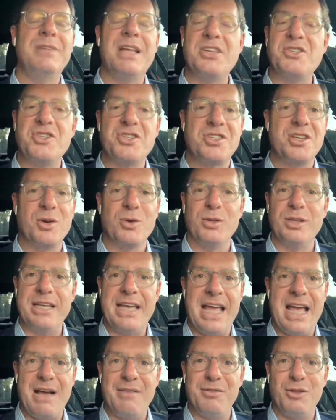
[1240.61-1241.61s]

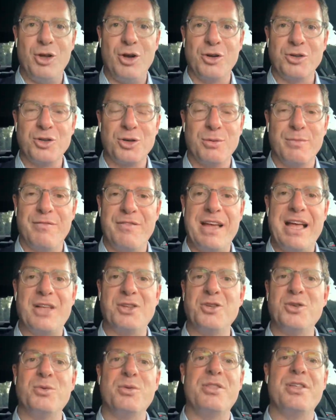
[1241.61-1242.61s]
necessarily have long-term
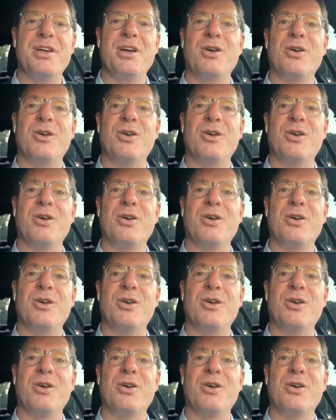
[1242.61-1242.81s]
value.